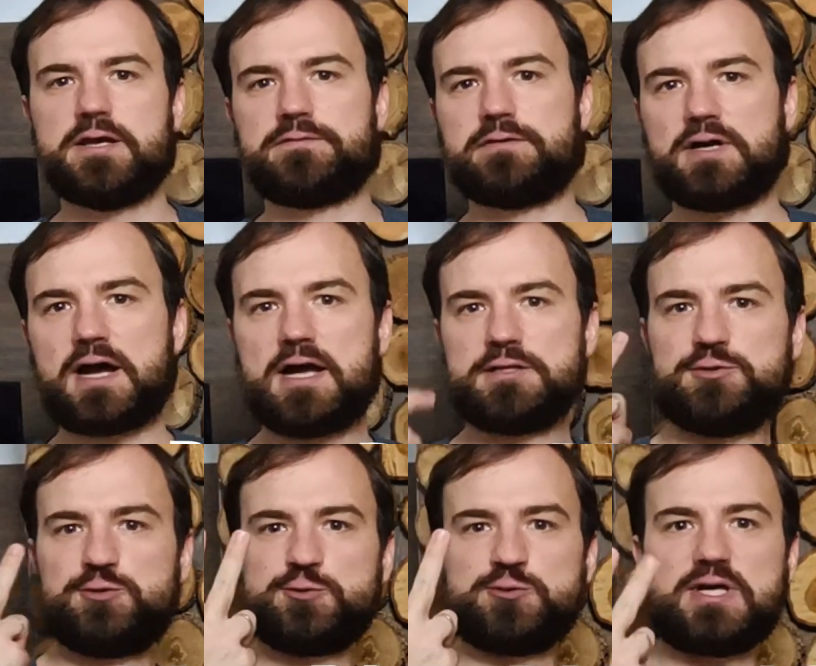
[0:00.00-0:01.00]
There are
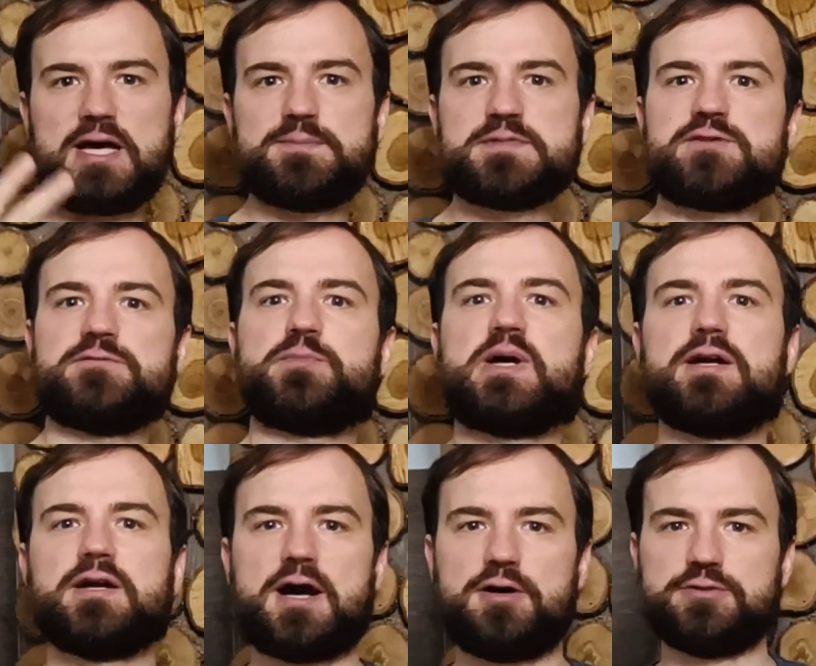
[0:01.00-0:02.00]
two types of
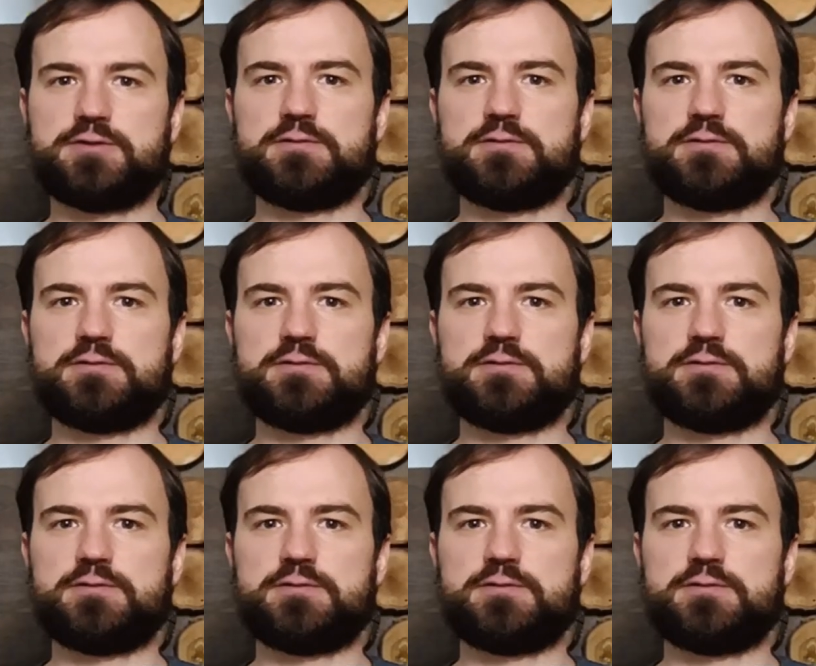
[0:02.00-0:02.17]
background